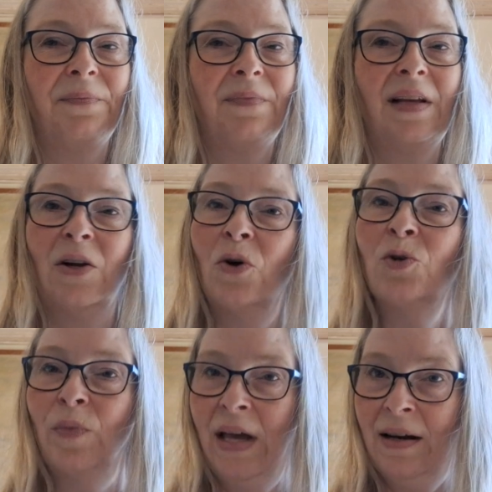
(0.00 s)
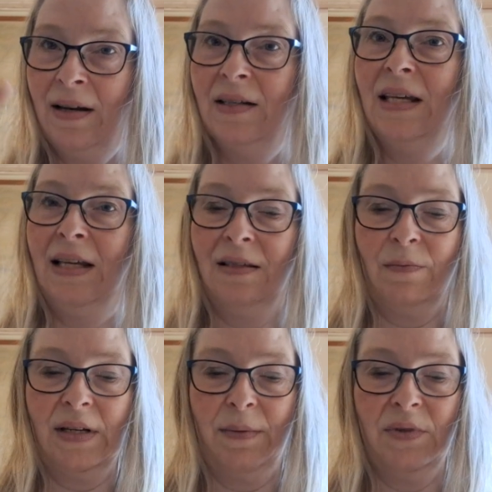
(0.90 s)
There can also be added a T
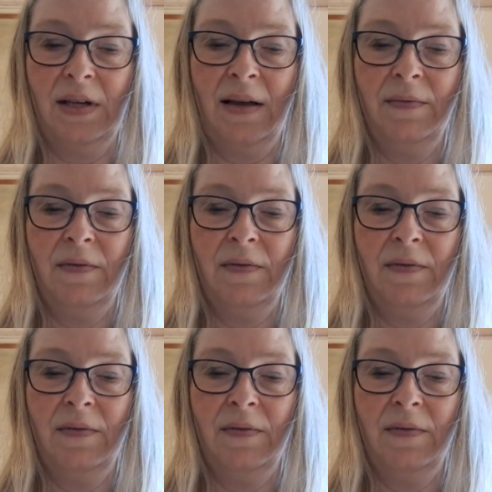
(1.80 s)
sometimes, yeah?